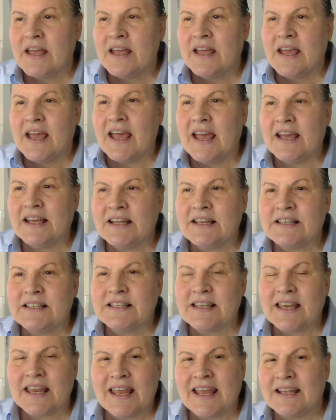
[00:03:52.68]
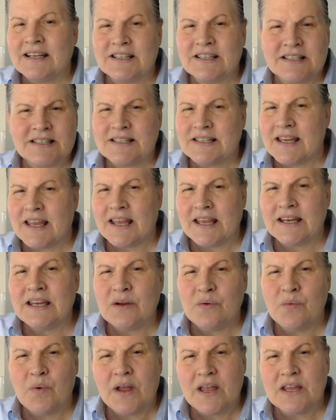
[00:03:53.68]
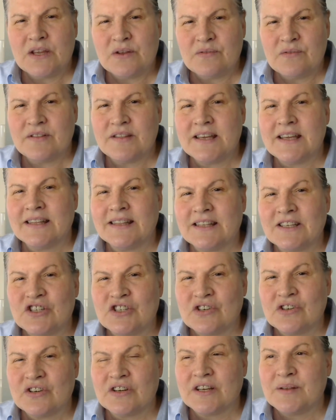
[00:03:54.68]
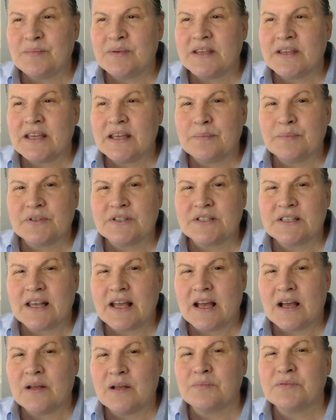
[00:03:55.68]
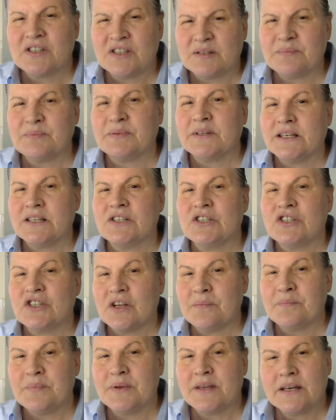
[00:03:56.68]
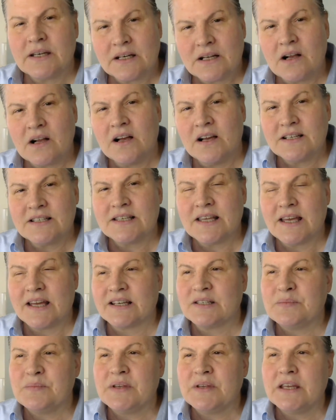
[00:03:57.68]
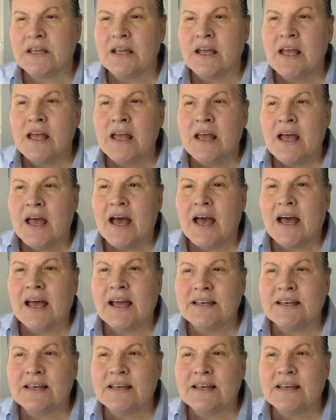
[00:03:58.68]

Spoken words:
And just any way you think that you're going to be able to help, just please jump in and contact me at